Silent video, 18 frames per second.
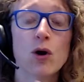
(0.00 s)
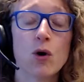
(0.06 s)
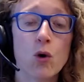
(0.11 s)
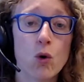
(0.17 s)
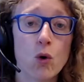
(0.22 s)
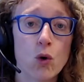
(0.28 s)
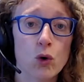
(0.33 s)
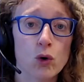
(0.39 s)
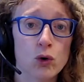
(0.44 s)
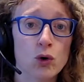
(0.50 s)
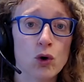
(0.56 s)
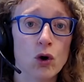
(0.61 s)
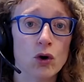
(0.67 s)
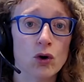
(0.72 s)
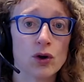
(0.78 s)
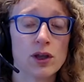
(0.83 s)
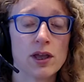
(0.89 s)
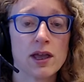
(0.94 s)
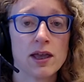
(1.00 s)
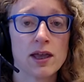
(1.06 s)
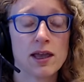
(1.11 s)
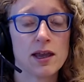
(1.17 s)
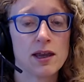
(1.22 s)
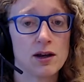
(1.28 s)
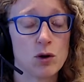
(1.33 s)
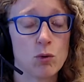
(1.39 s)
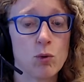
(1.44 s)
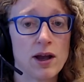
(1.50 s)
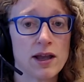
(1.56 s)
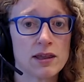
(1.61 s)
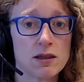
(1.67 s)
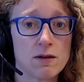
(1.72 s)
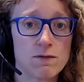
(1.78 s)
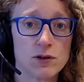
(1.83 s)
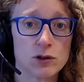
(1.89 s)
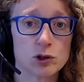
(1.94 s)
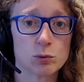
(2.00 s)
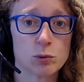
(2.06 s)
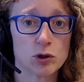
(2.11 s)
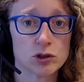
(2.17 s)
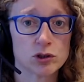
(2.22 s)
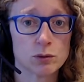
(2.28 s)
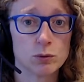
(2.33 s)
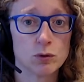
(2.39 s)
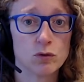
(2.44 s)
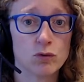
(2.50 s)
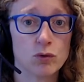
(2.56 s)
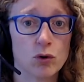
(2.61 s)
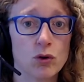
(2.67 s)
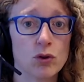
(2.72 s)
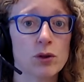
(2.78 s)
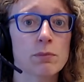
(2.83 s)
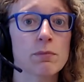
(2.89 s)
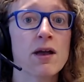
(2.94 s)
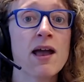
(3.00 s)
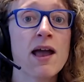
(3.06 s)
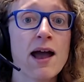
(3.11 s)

or not in a way that feels possible for them.